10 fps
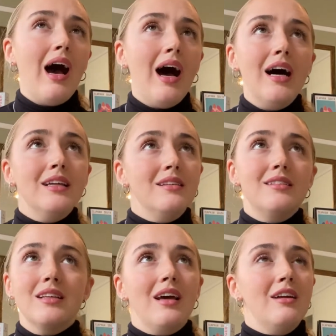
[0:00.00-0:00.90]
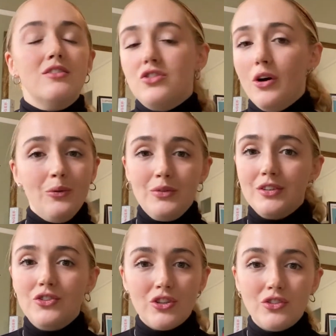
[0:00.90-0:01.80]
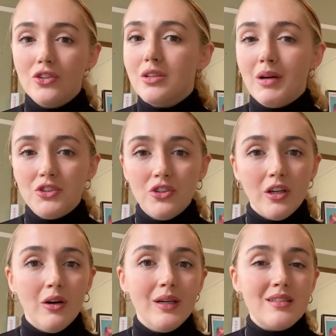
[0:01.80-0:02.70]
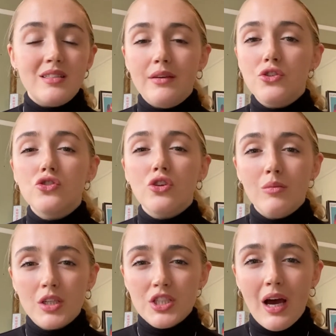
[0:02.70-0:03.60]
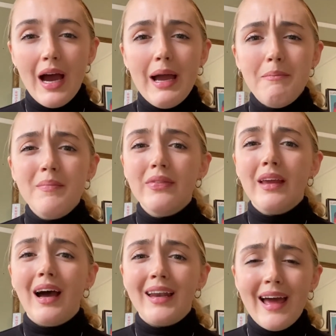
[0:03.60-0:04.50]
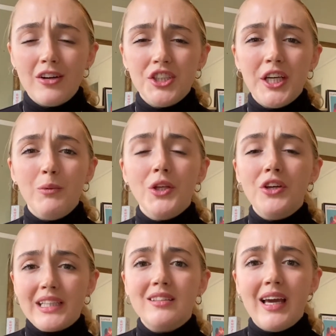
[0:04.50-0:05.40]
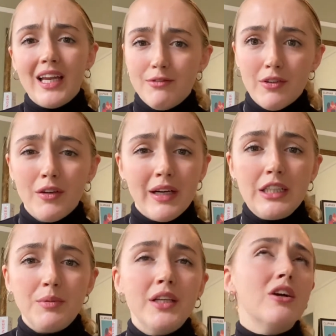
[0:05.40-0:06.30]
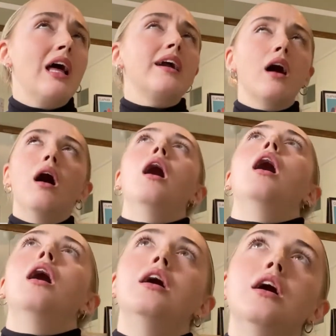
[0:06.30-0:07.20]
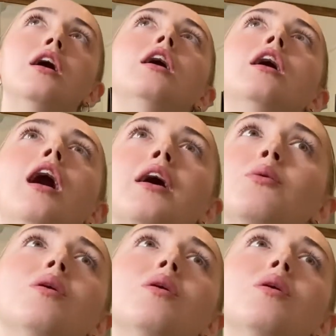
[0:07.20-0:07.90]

and don't. Just do them as you go. It saves you so much time and energy. When you get to the end of an arrangement, you're like, oh, I